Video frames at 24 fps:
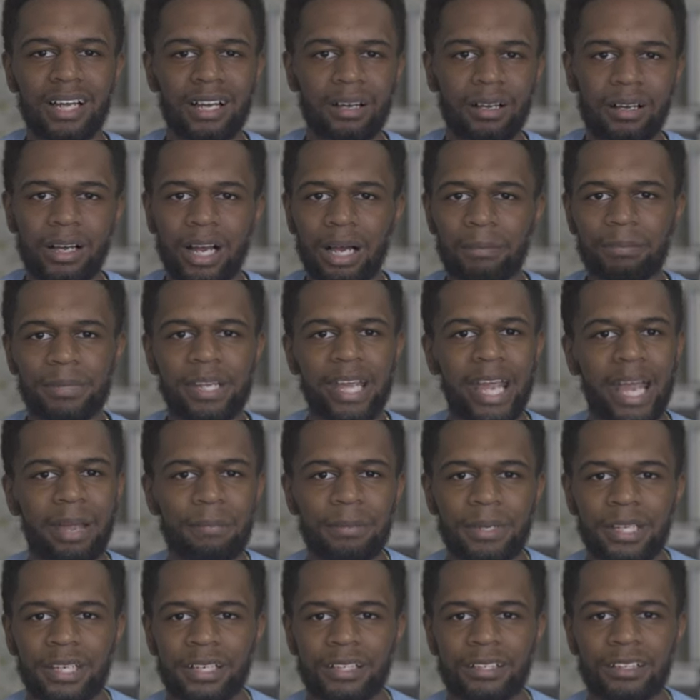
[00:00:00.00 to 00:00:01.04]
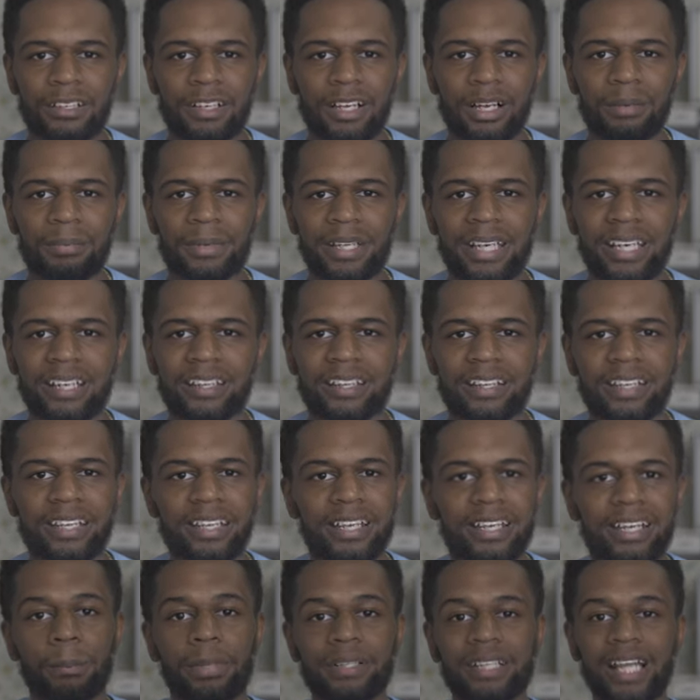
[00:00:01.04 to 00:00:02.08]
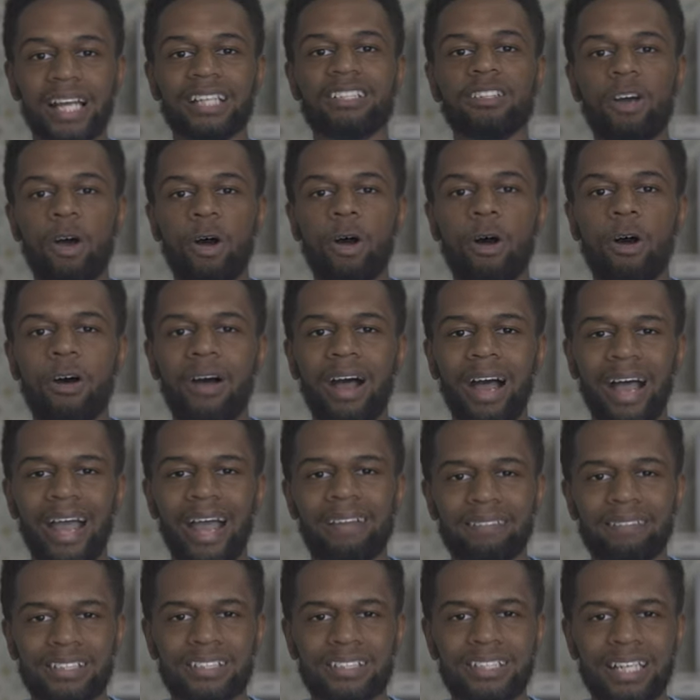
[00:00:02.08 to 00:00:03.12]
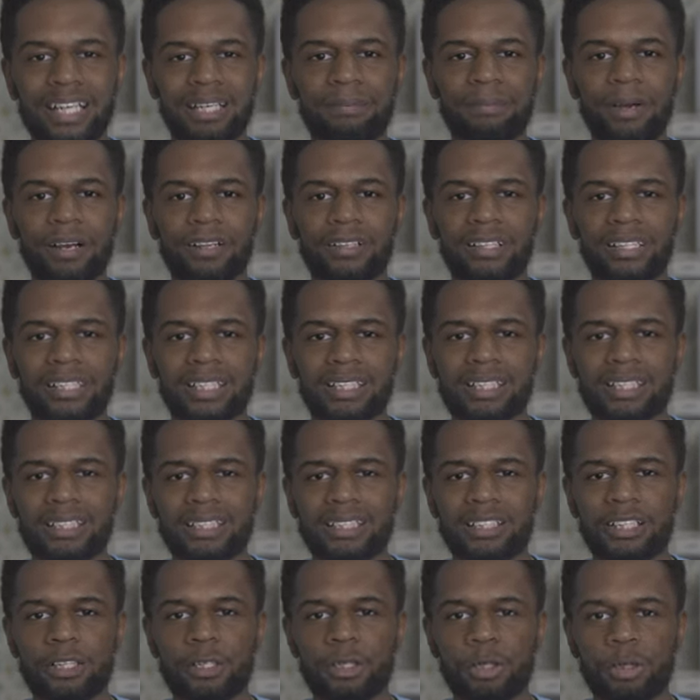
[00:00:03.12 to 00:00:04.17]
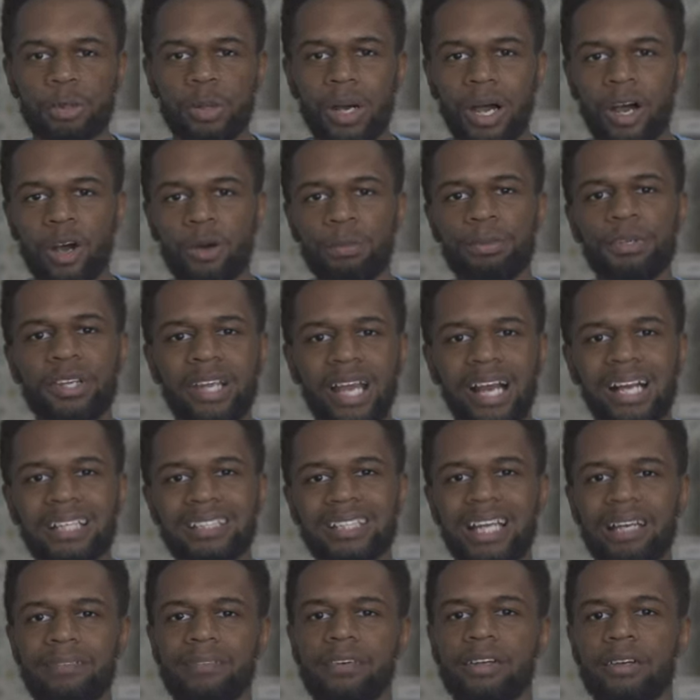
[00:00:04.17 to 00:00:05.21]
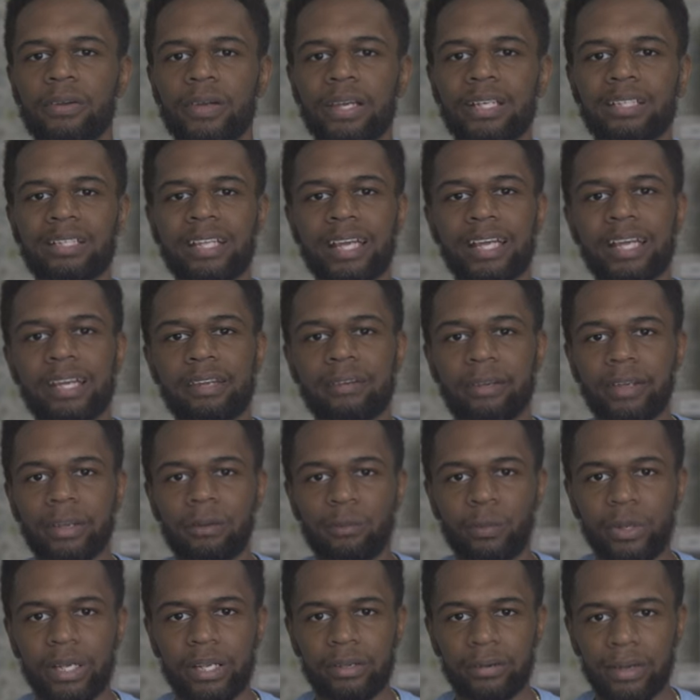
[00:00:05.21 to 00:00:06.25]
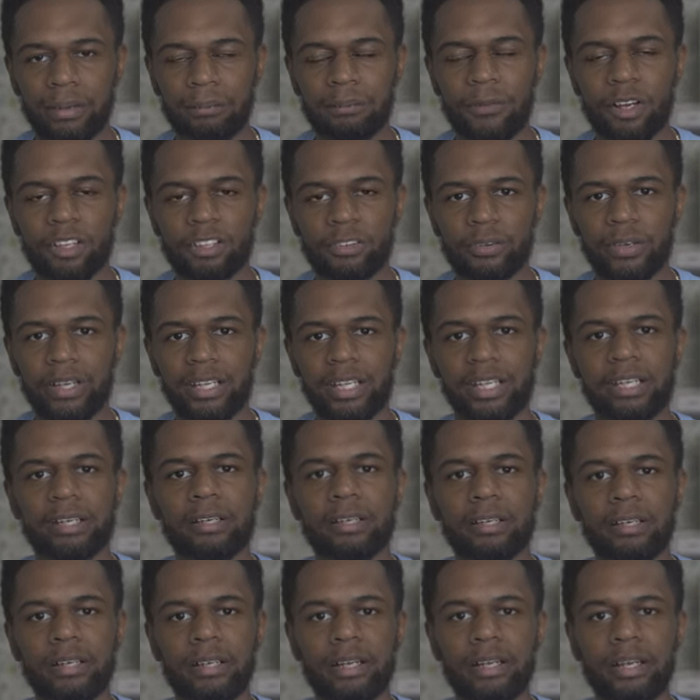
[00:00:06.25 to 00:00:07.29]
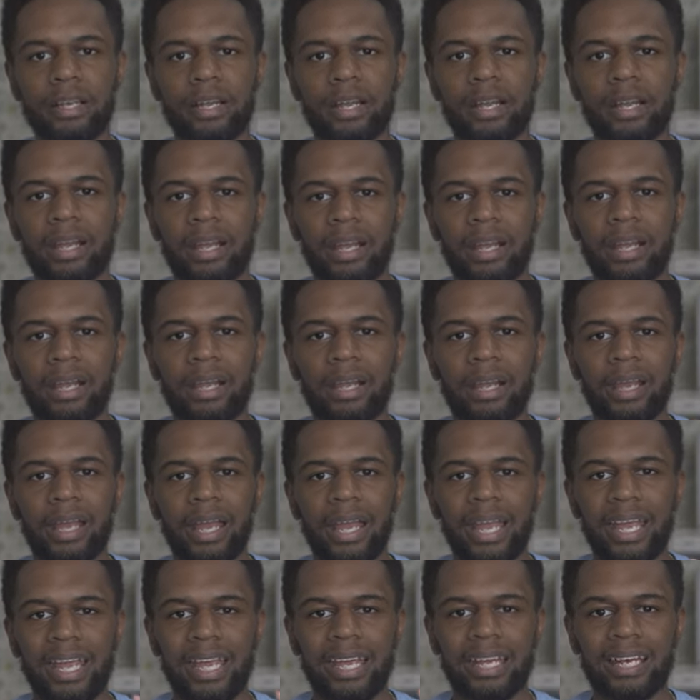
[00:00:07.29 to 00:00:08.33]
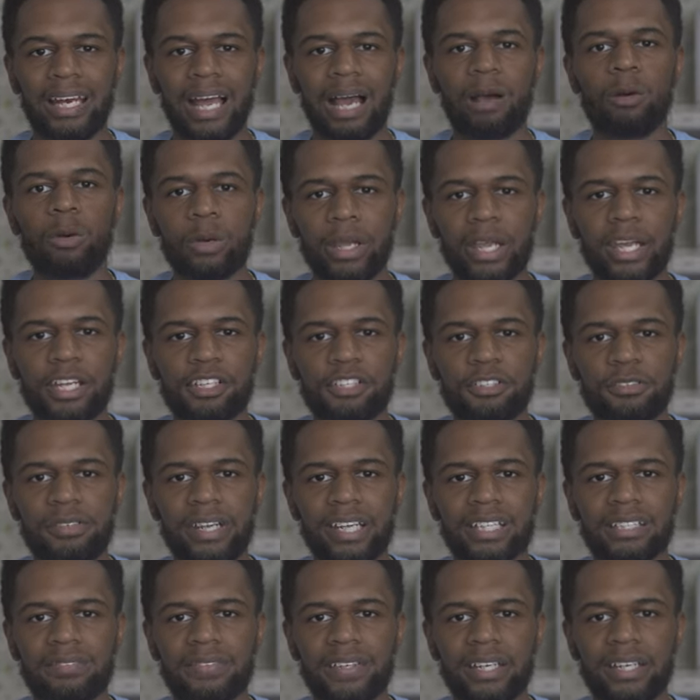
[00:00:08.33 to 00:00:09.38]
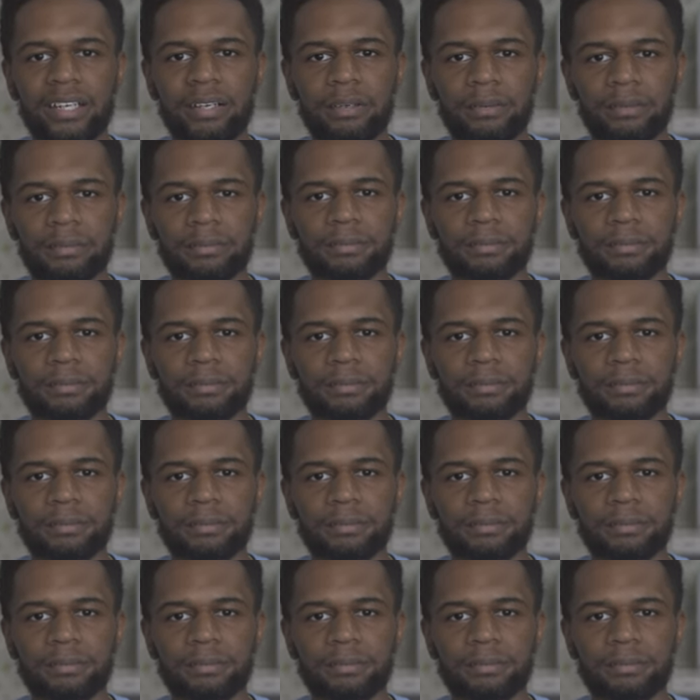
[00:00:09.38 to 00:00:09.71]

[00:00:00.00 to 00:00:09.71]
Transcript: I'll, I'll be happy to look up anything. But that's all I had to say about this. So I hope you guys have a great day, great week, great month, great year. And I will catch you next video.